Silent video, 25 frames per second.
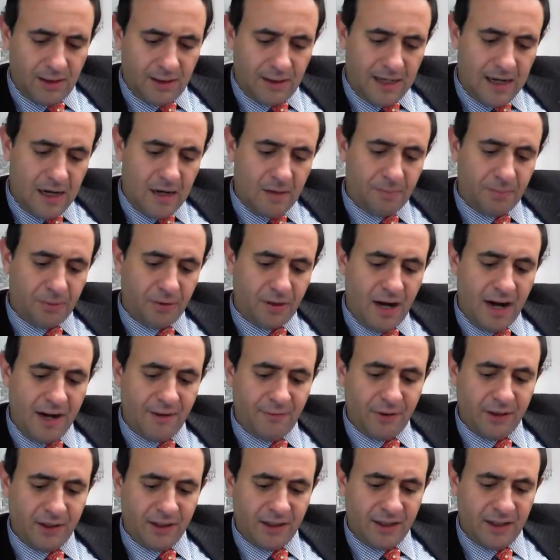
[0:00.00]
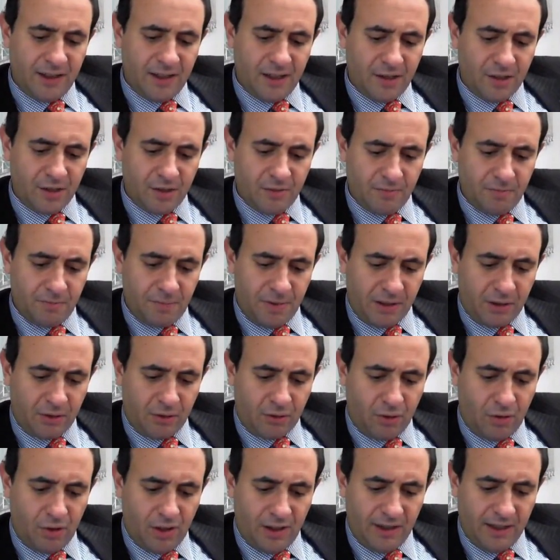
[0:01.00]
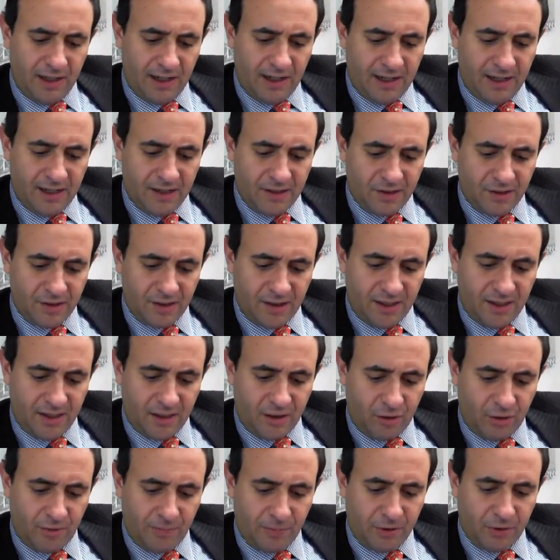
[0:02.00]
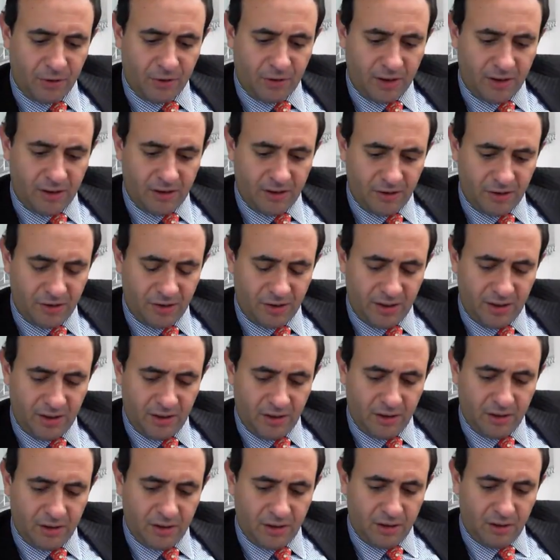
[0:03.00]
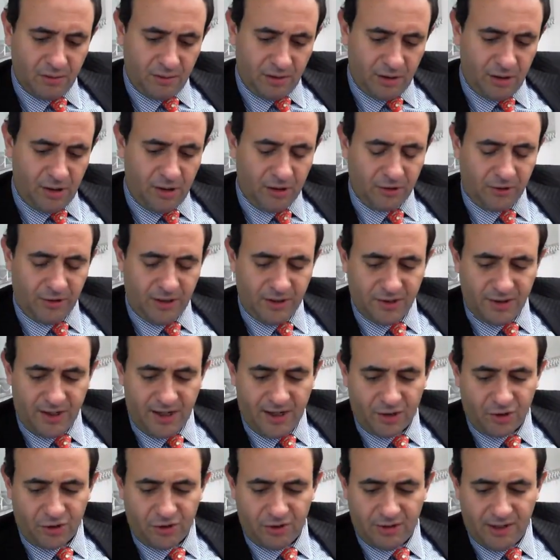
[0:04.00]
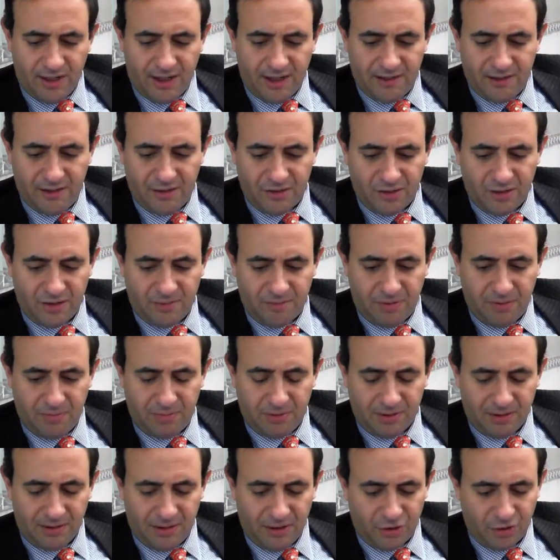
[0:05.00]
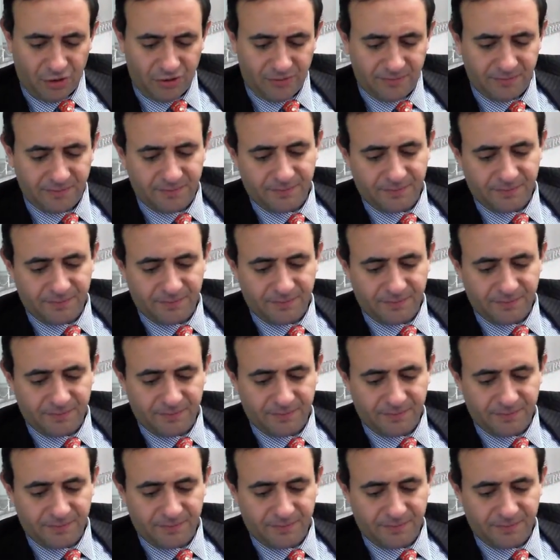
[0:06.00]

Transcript: How private is Bitcoin as a cryptocurrency when all transaction data is on a public ledger?